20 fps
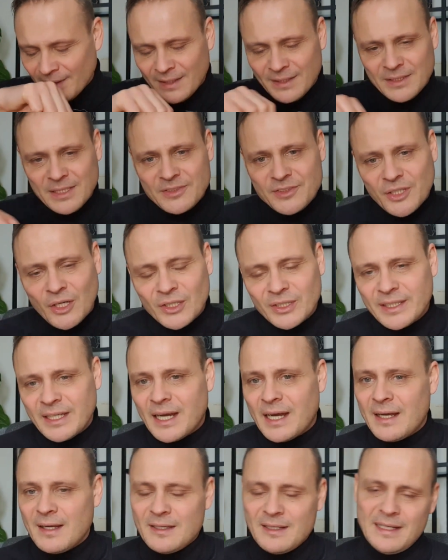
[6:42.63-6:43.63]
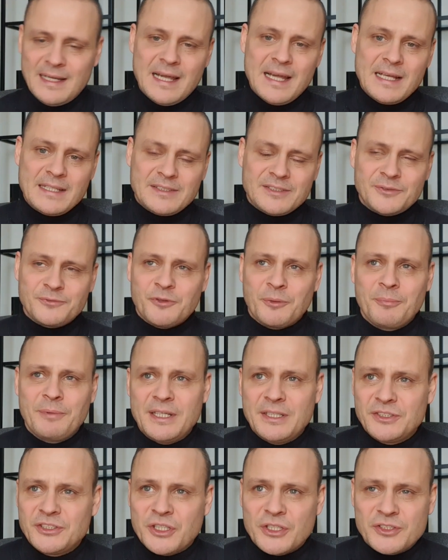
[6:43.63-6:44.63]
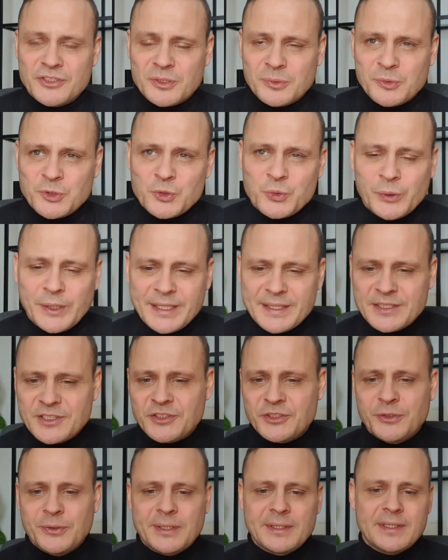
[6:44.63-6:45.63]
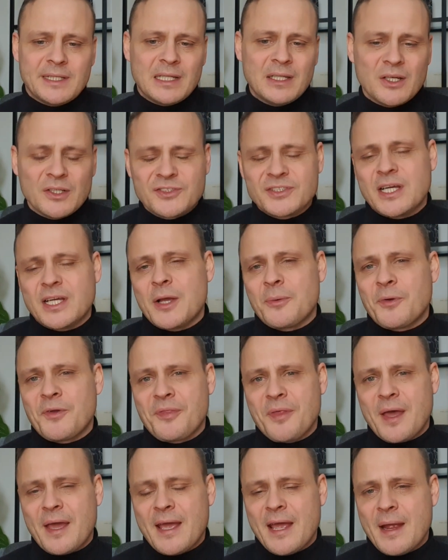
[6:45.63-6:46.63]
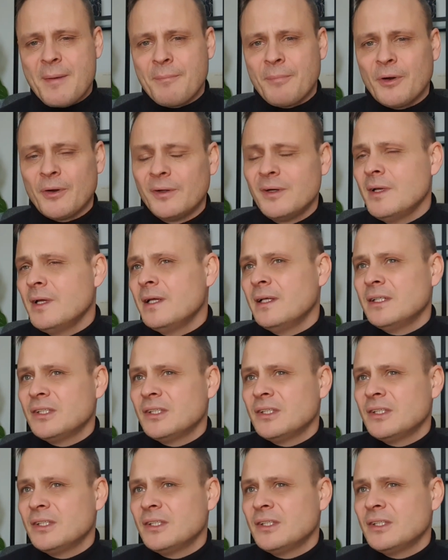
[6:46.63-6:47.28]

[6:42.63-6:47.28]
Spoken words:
The tonka adds for me just some sweetness to it, alongside with the amber,